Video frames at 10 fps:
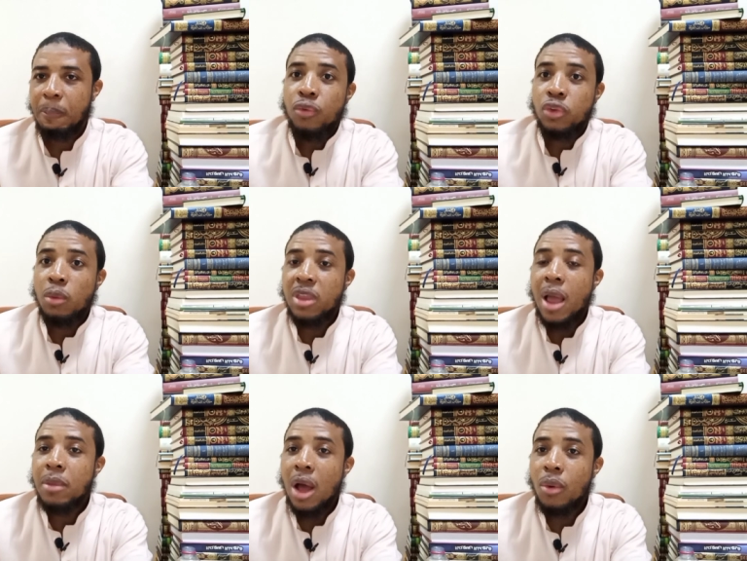For some
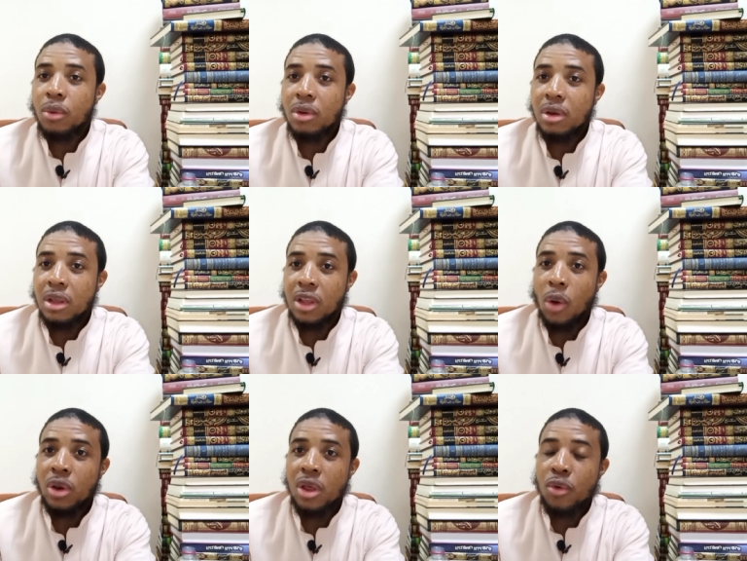time now, the
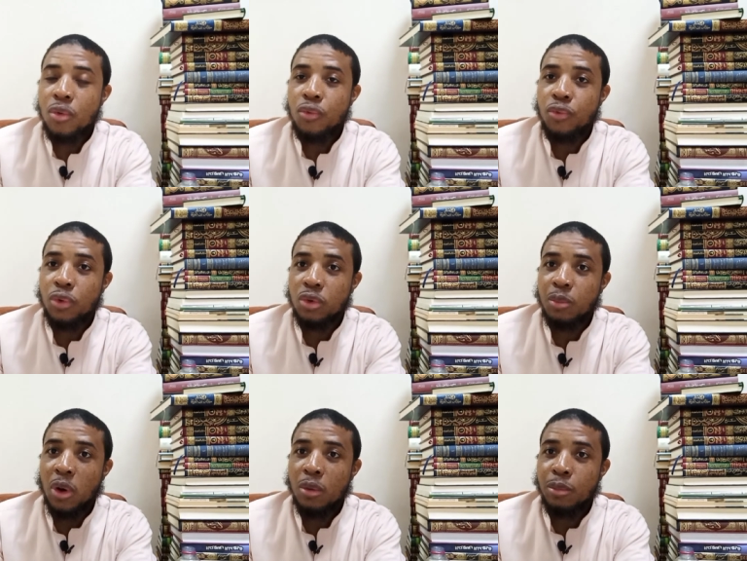Saudi
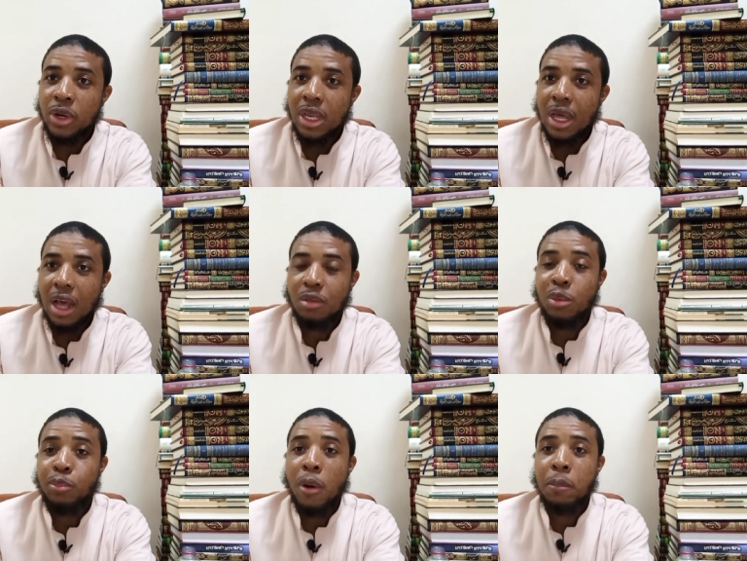football body has
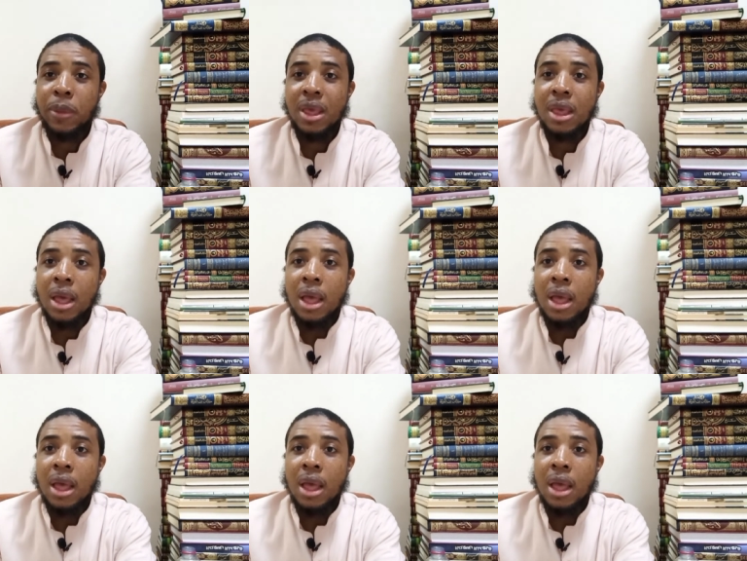been pumping